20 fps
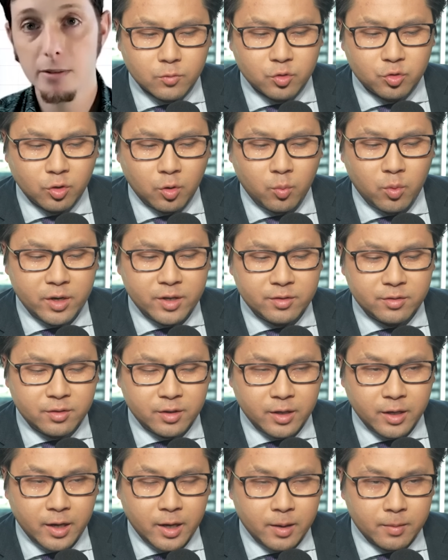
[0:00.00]
So what is
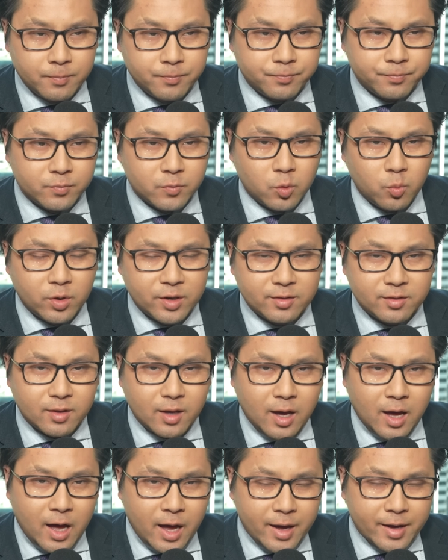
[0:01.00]
the highest
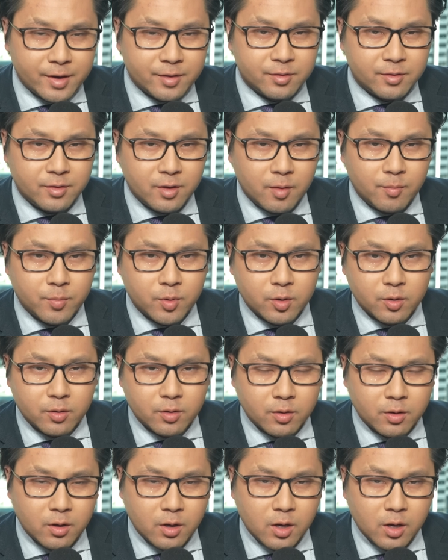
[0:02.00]
number?